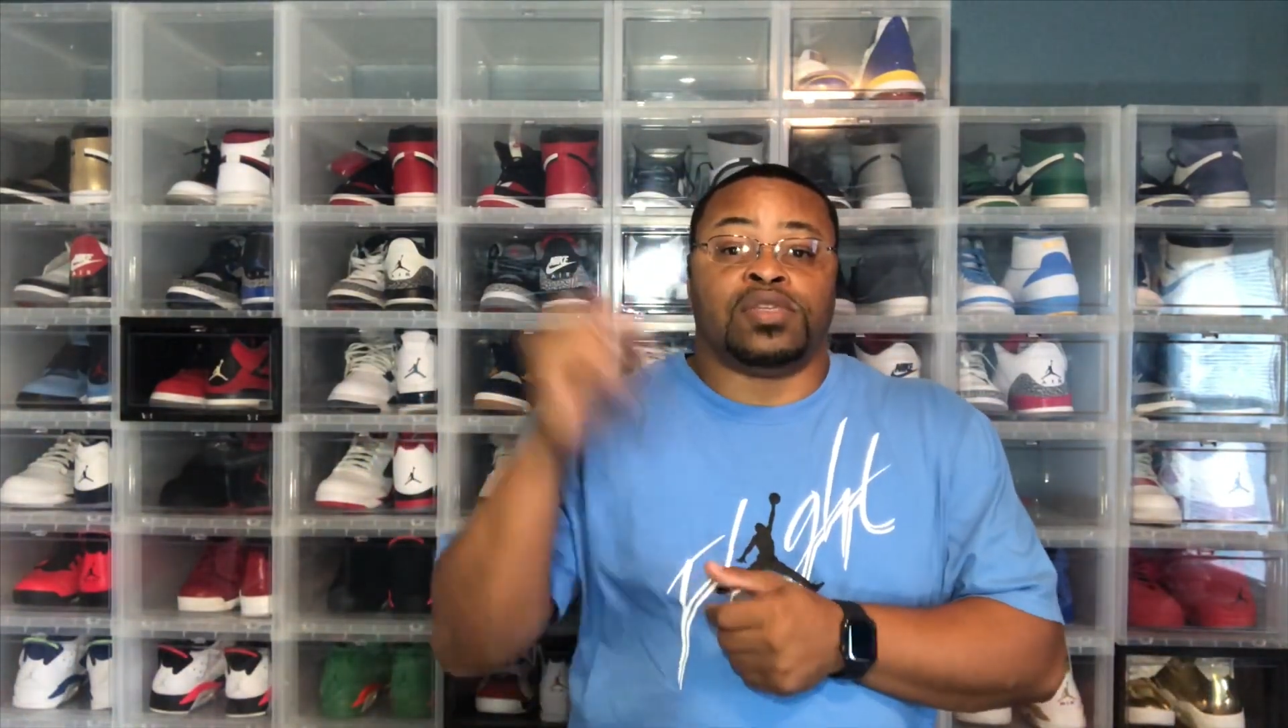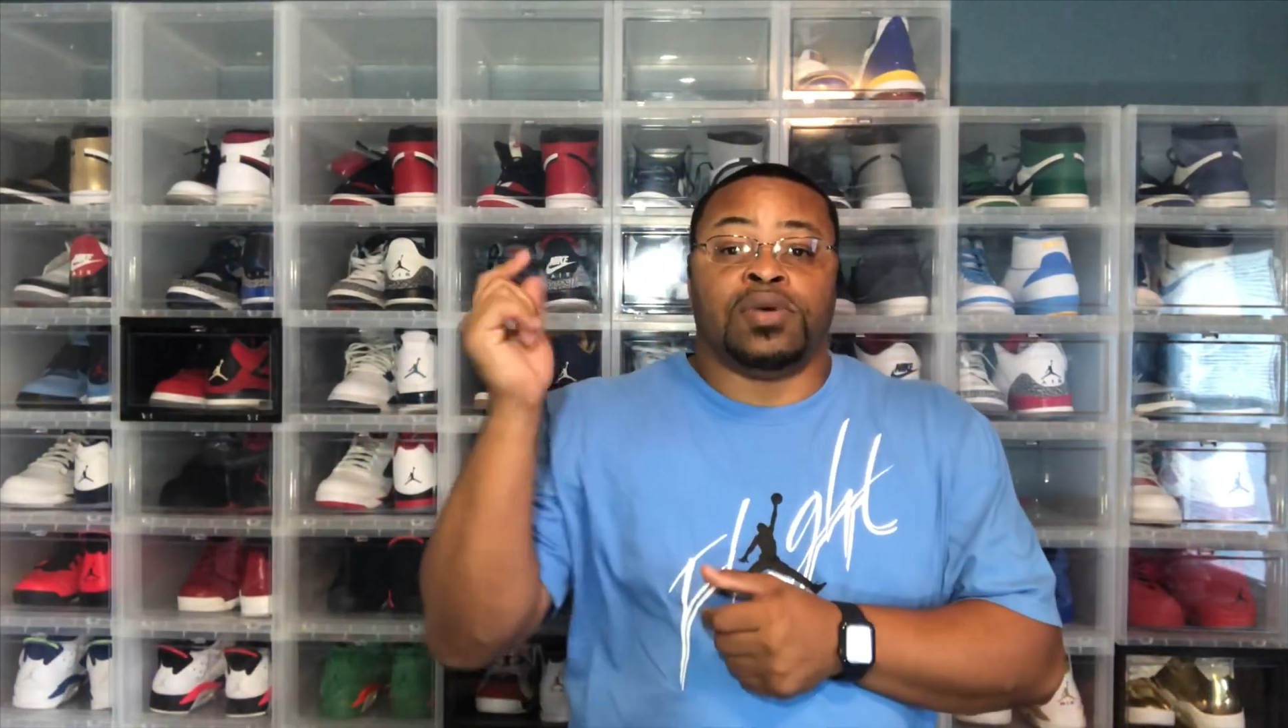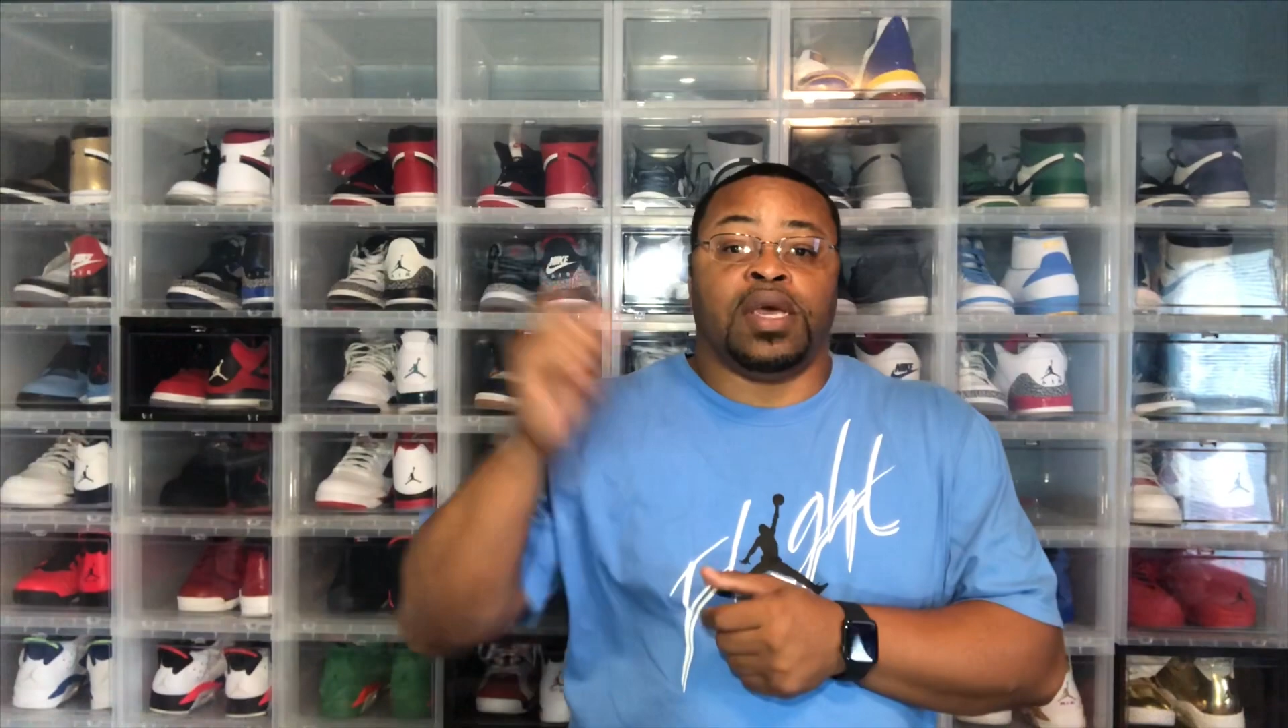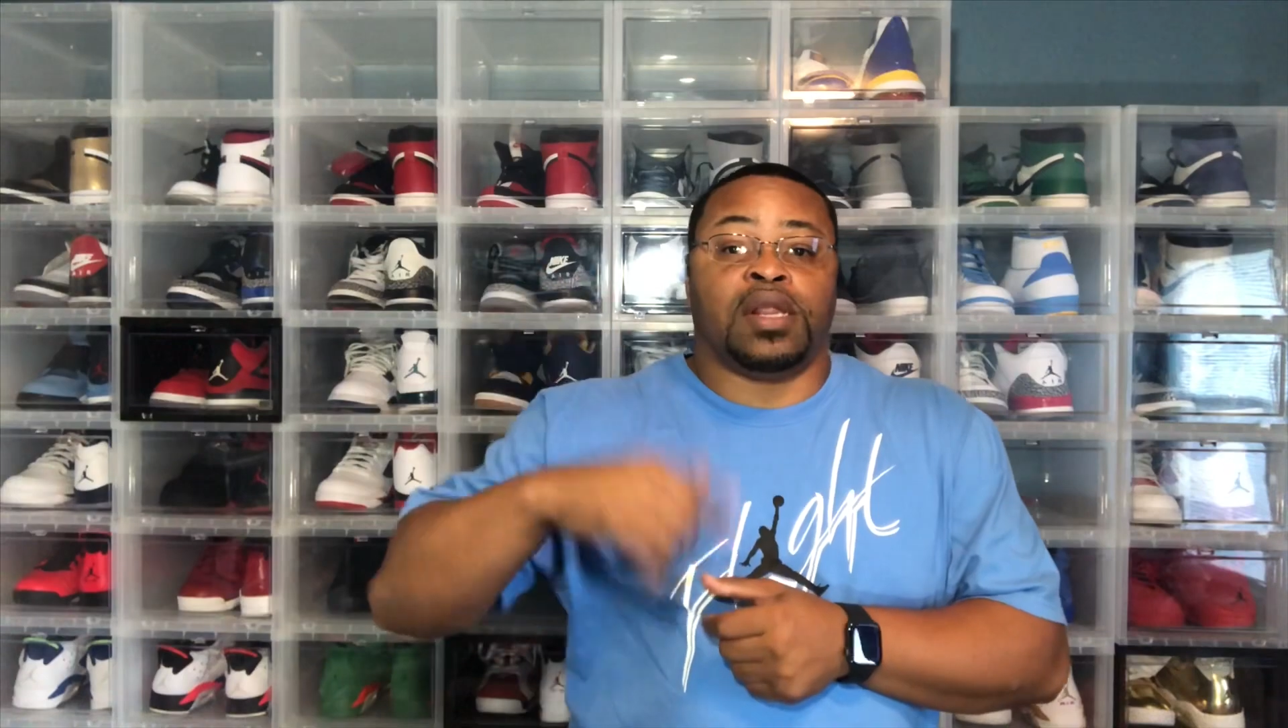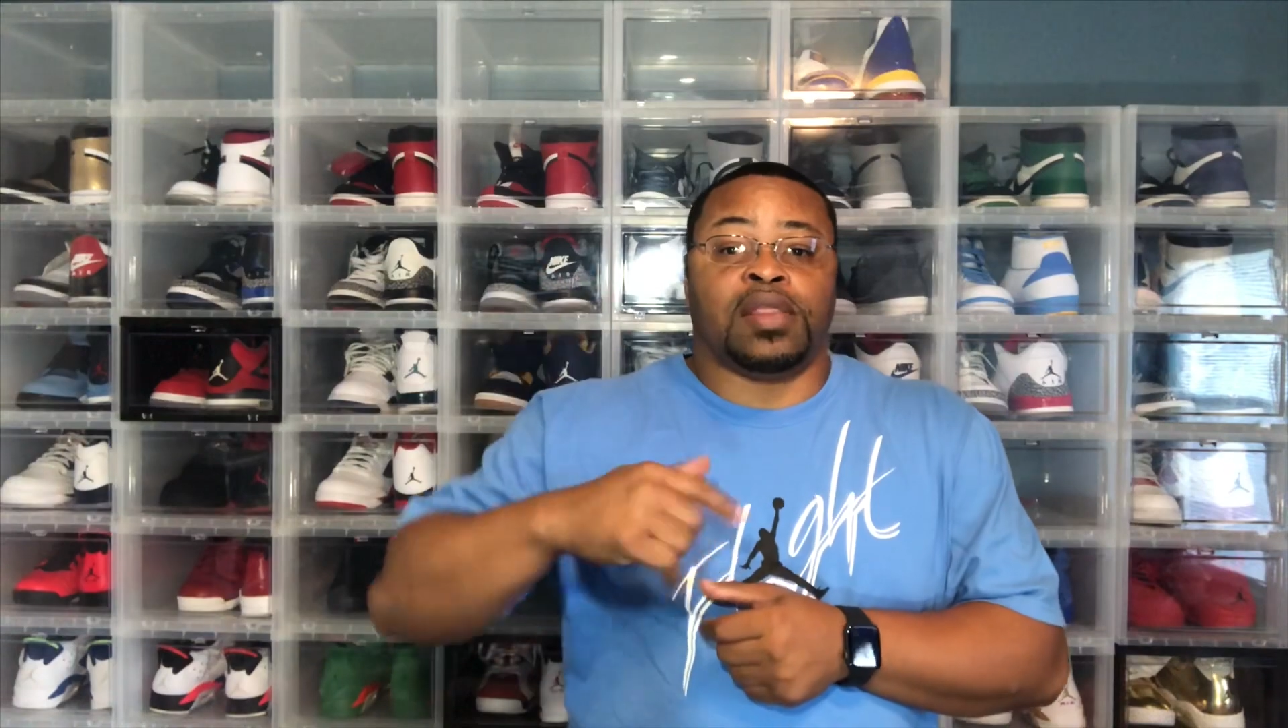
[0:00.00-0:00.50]
to
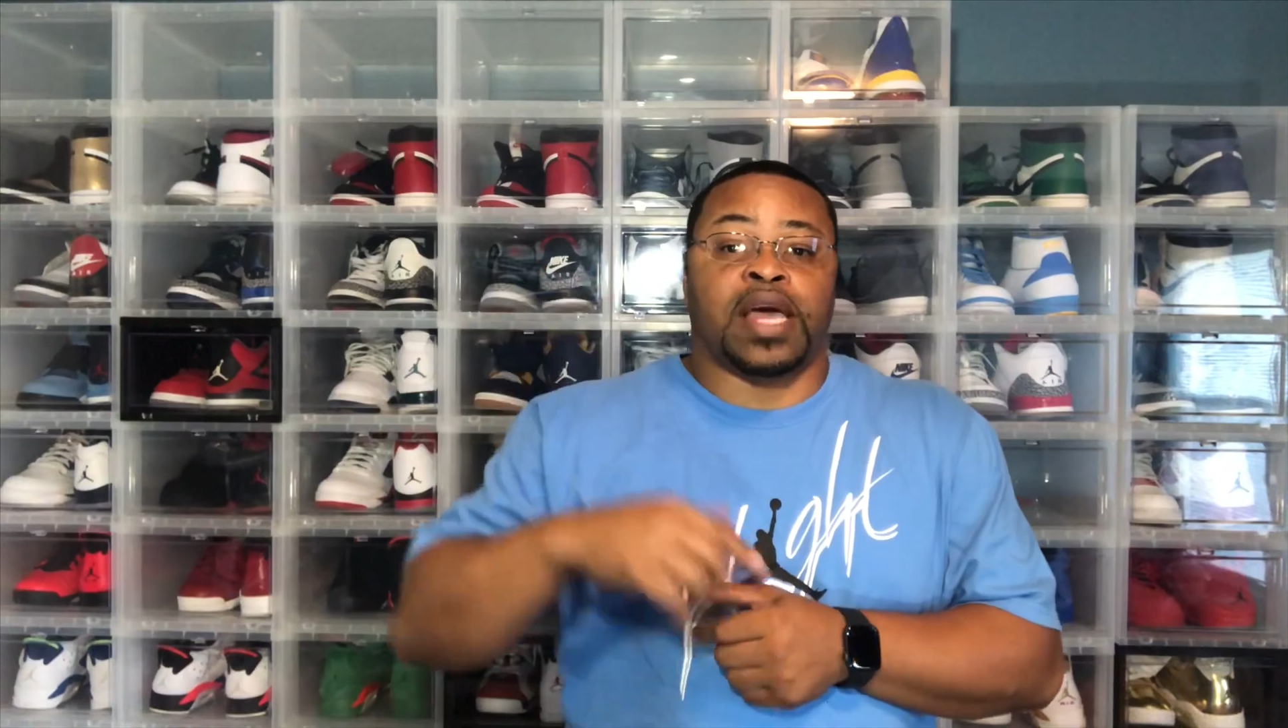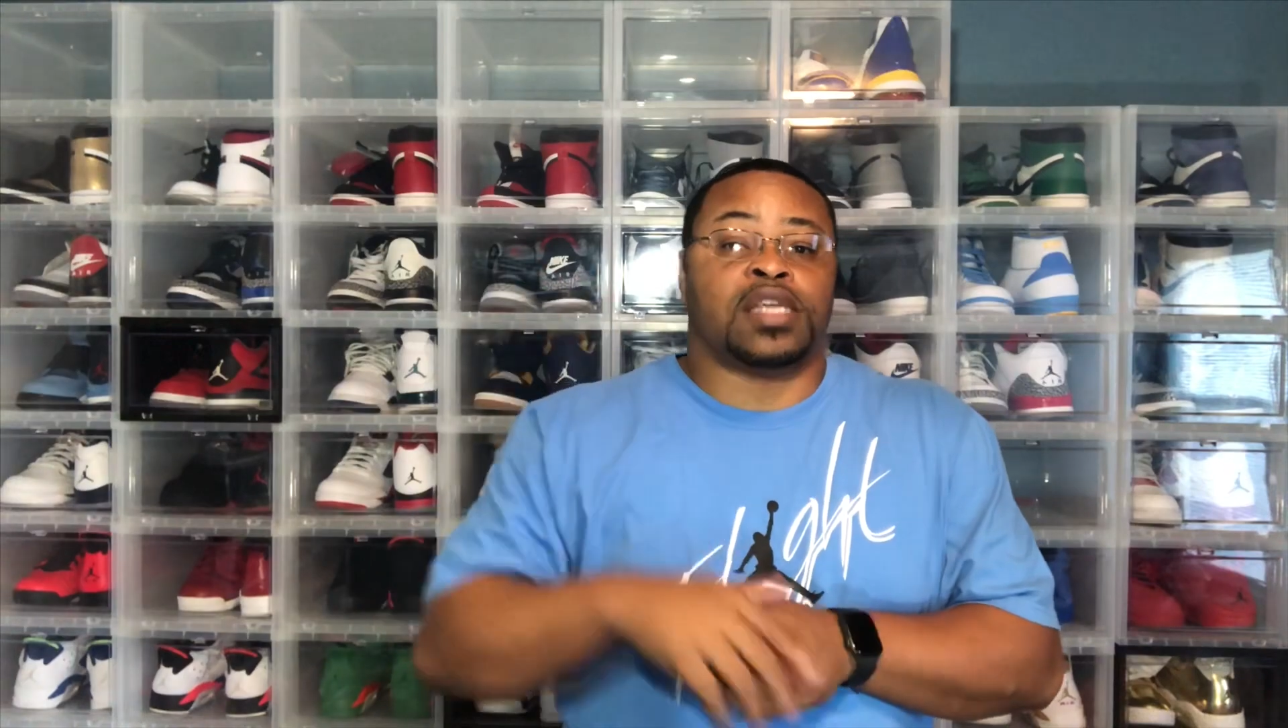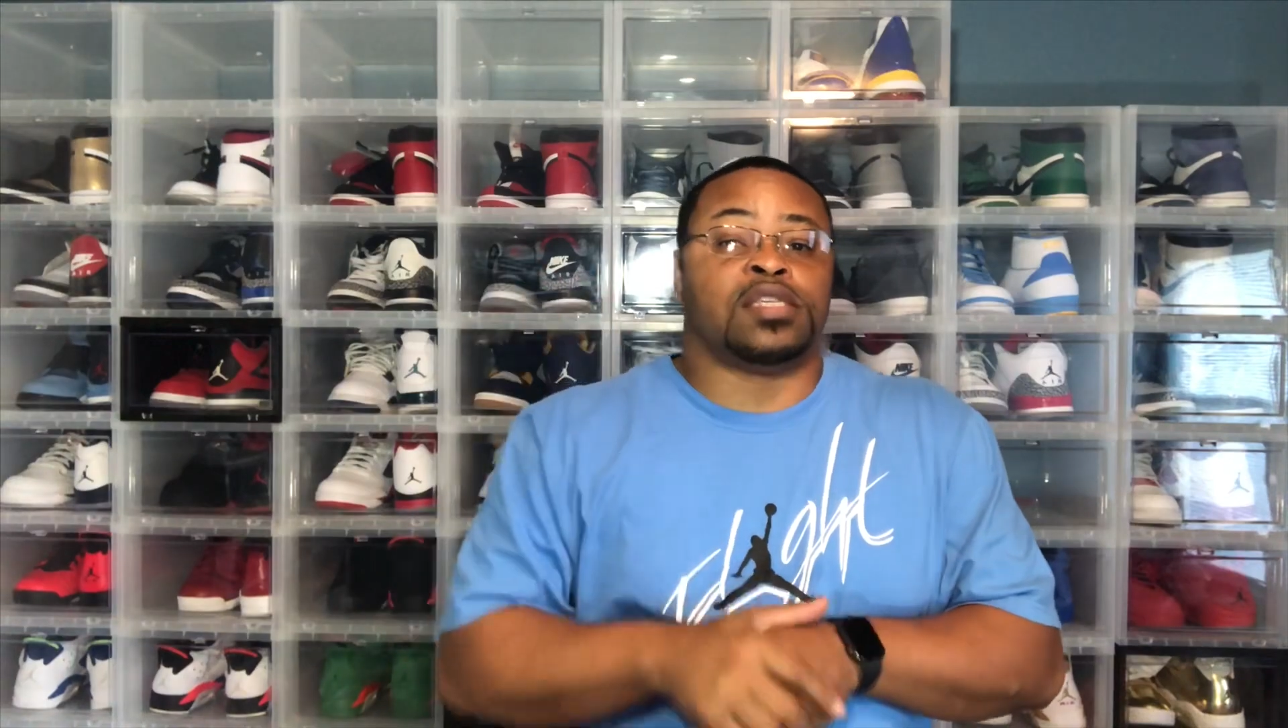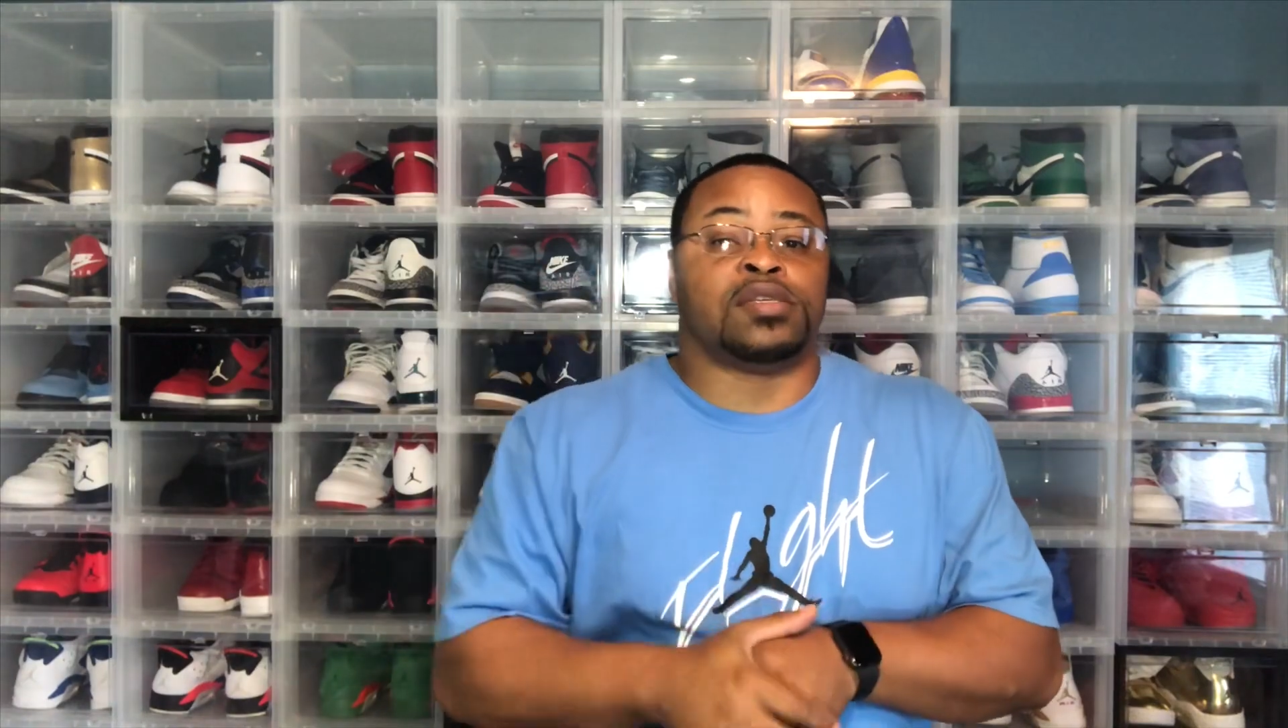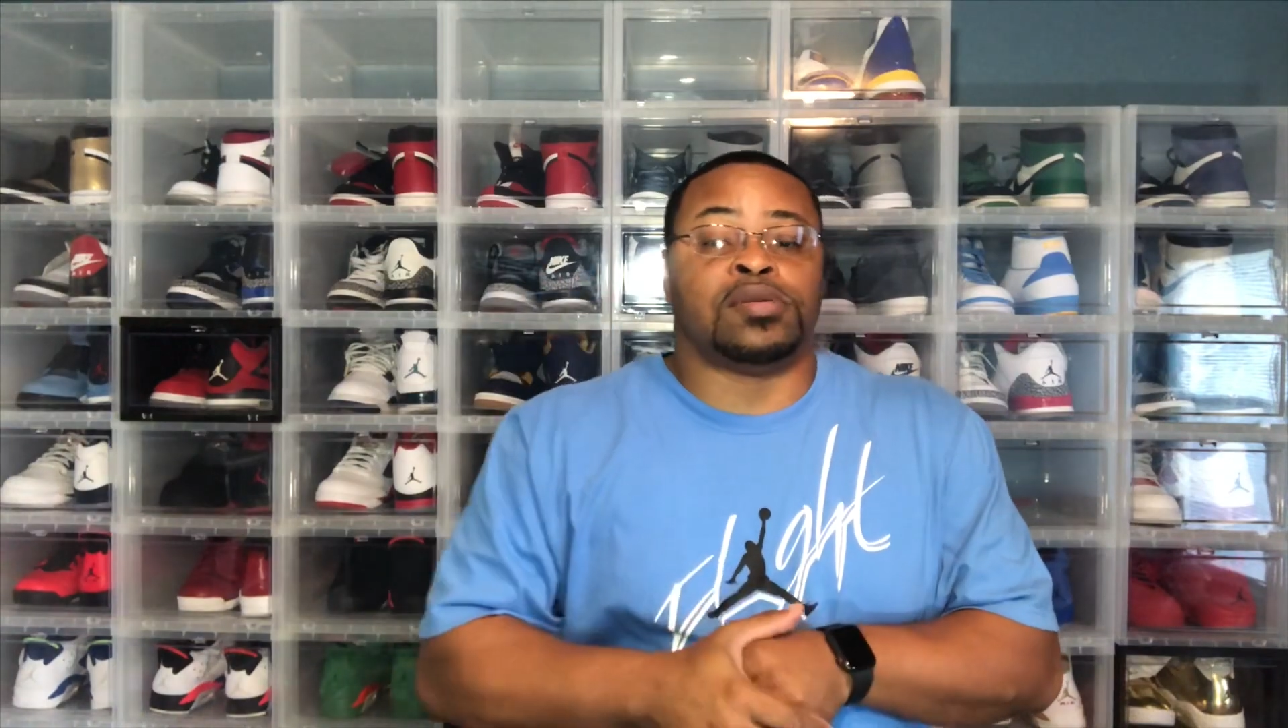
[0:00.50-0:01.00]
hit a thousand